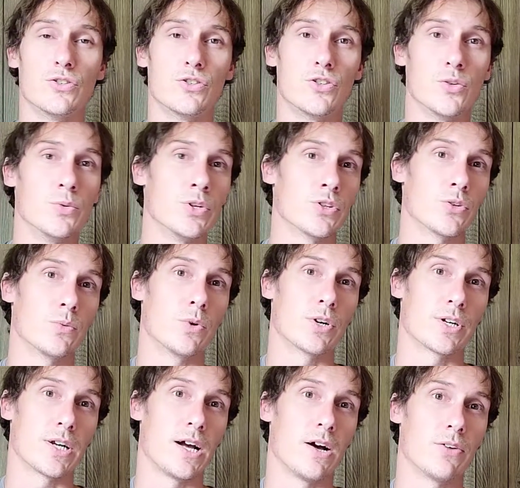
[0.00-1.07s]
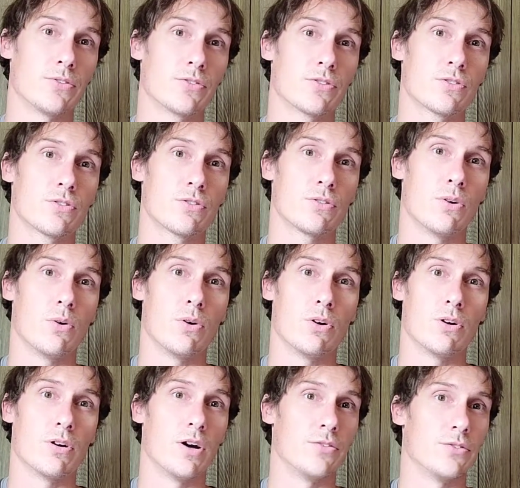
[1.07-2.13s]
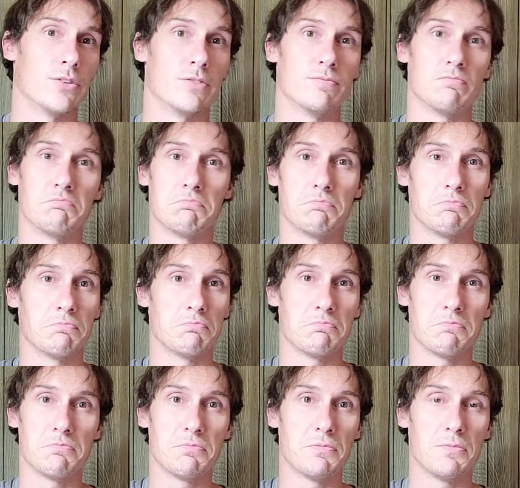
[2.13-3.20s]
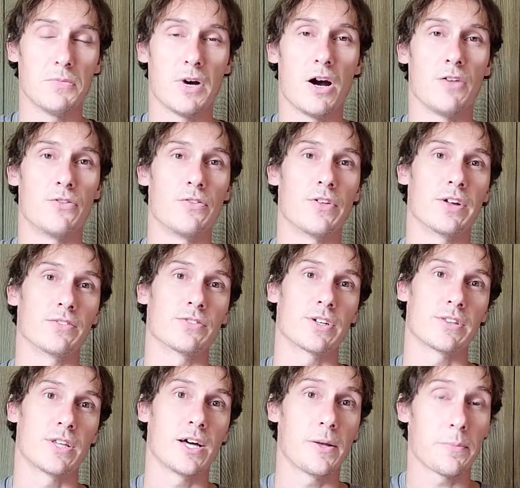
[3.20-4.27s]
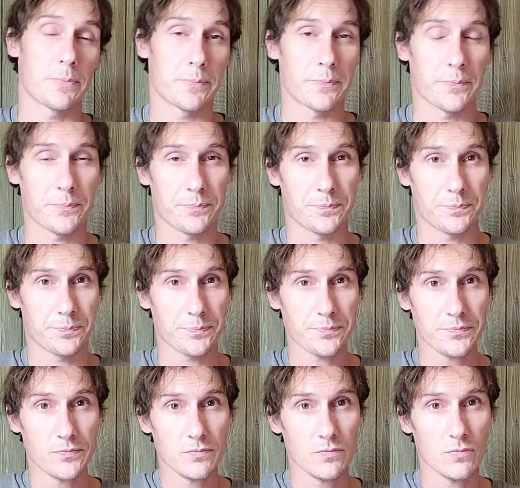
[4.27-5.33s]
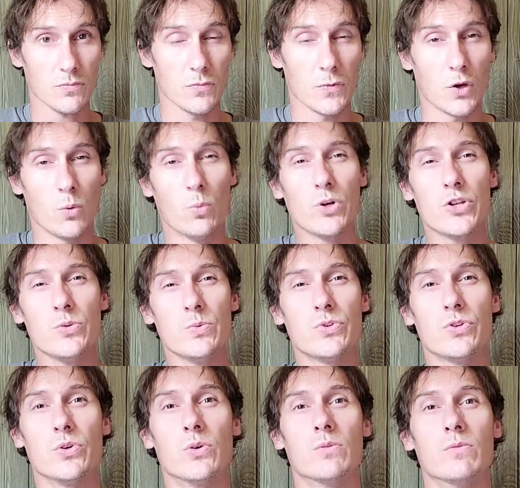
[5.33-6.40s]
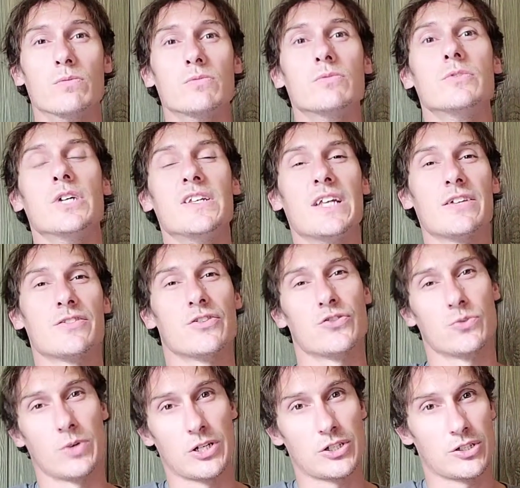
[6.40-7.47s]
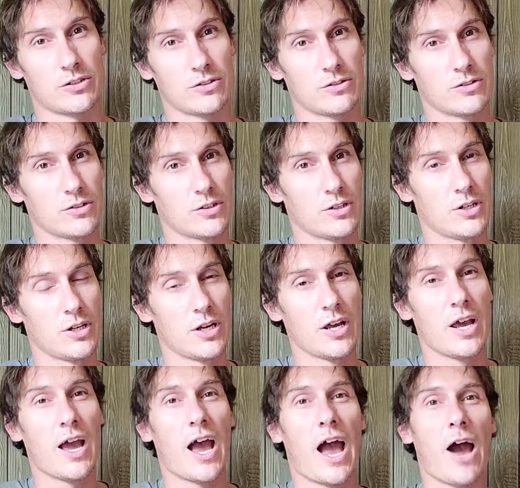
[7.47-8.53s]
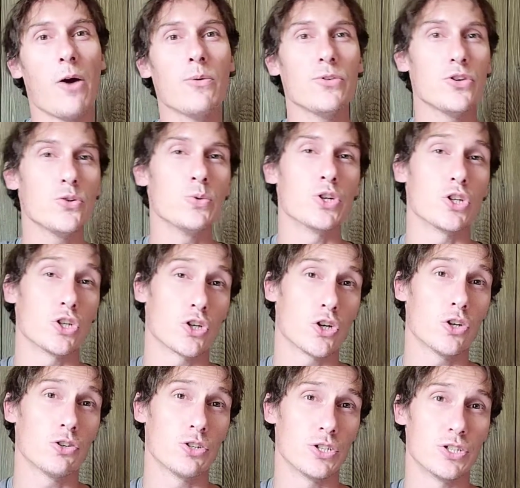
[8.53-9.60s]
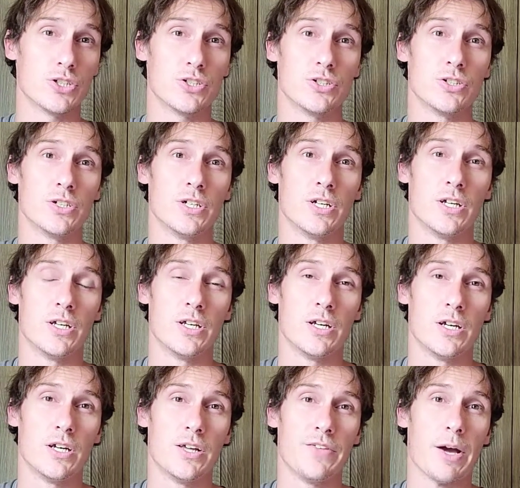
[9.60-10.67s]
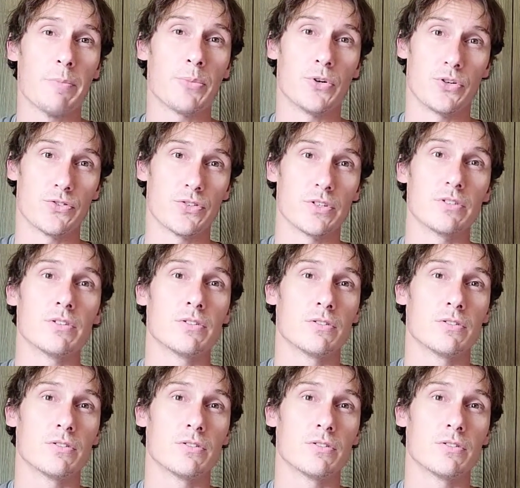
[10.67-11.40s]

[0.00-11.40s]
doing their workouts or other things like that. What do you do in that situation? How do you encourage that person